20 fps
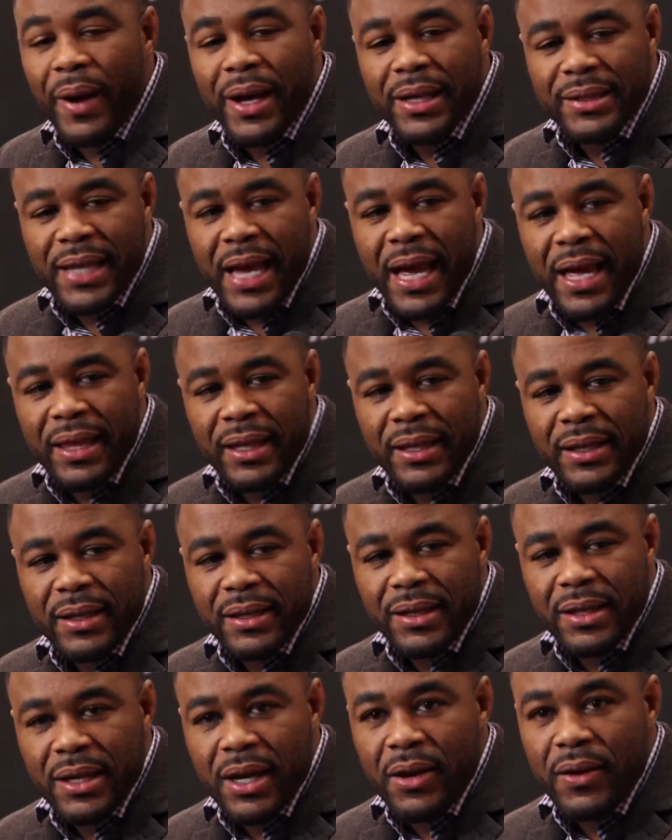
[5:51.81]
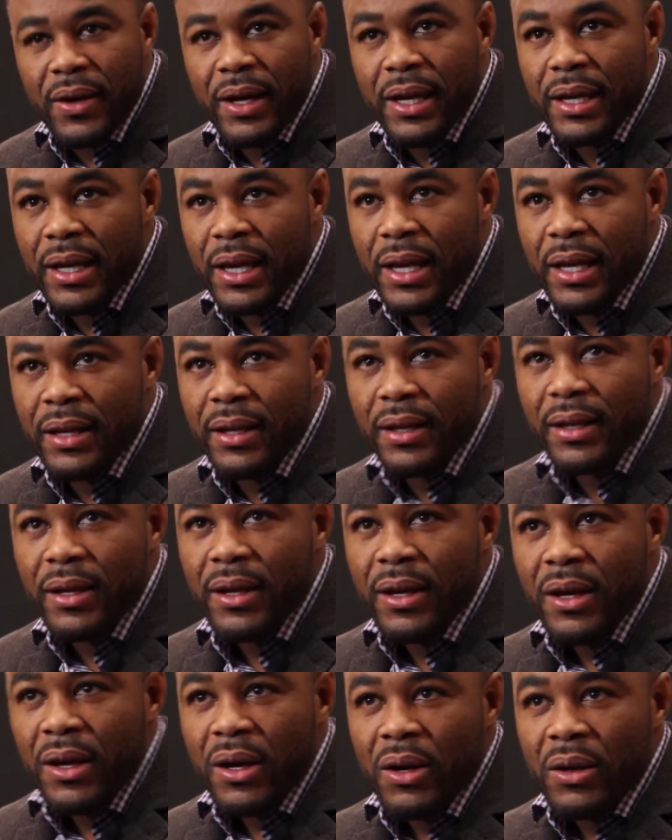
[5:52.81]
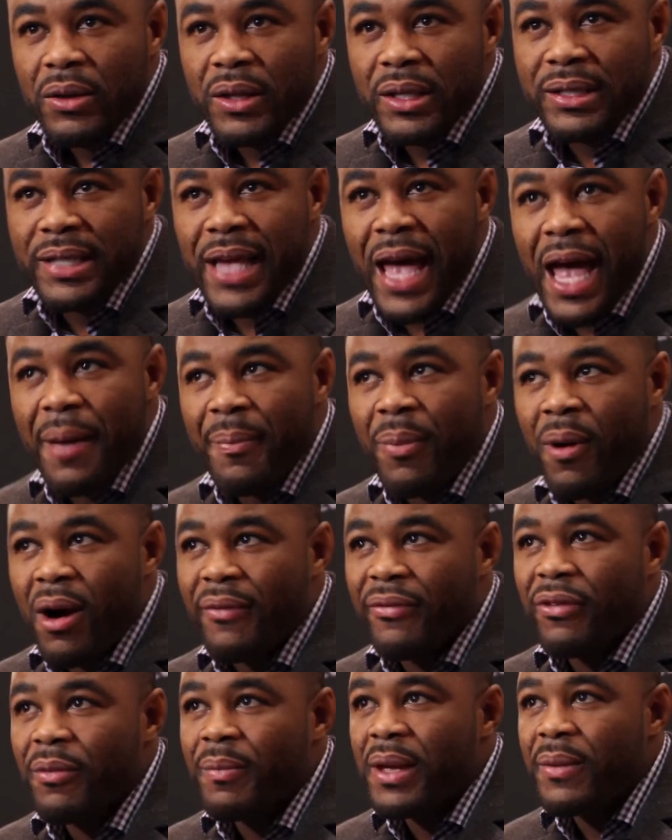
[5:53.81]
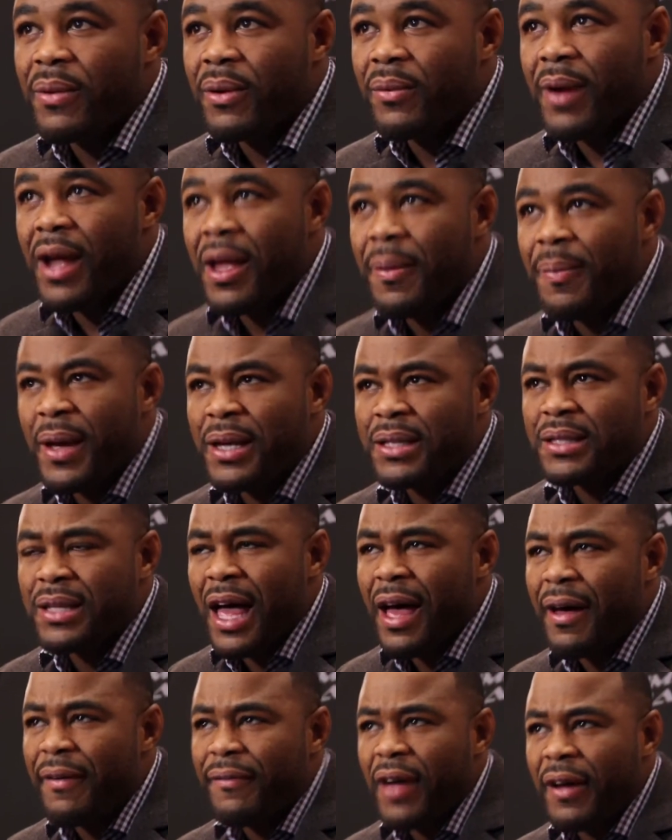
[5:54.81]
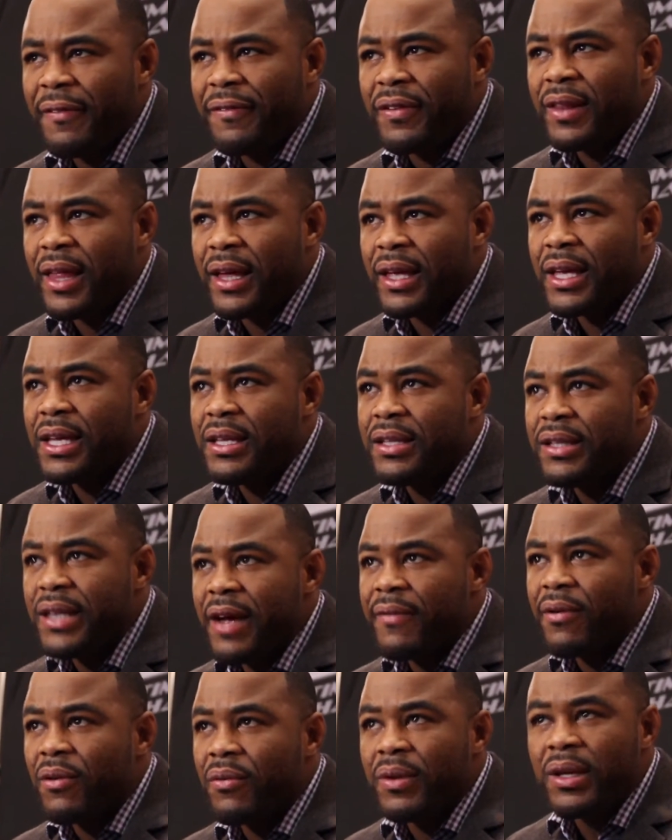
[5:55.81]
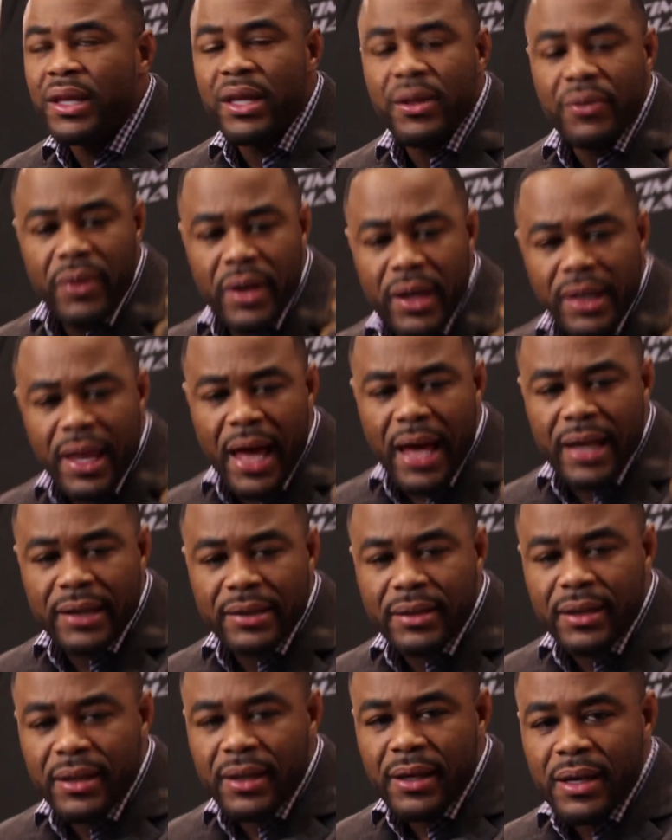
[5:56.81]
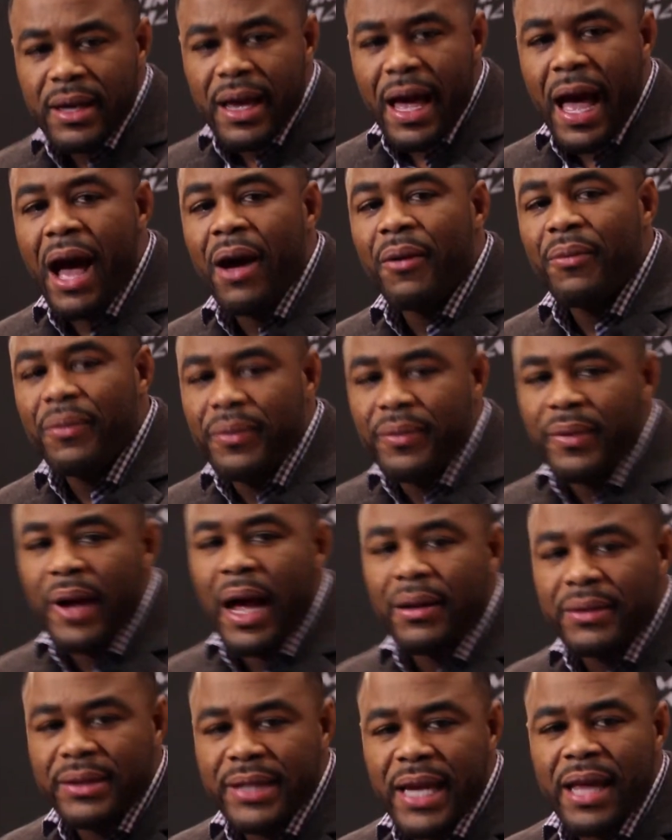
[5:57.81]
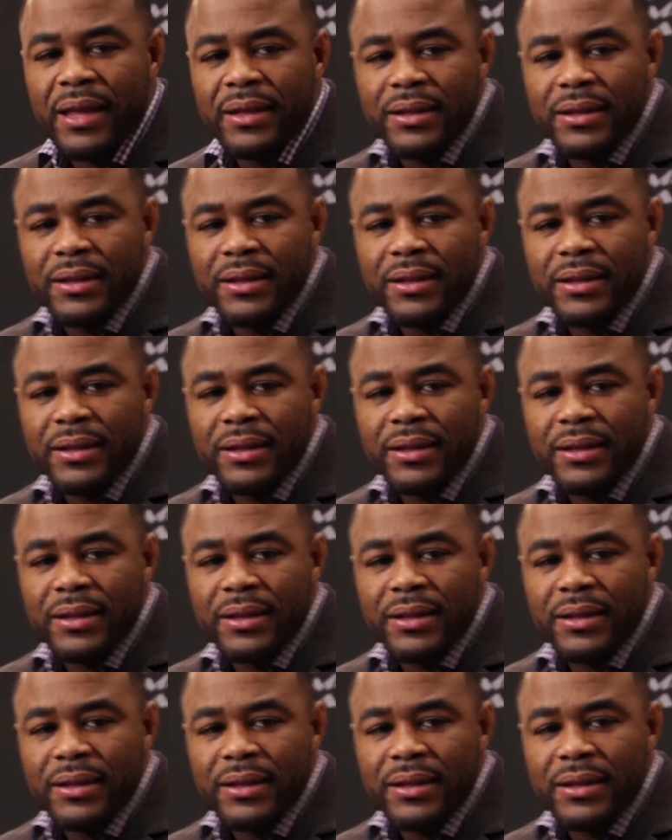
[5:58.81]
great talent, you know, and the sad part for me with Rampage is I feel like he never really realized how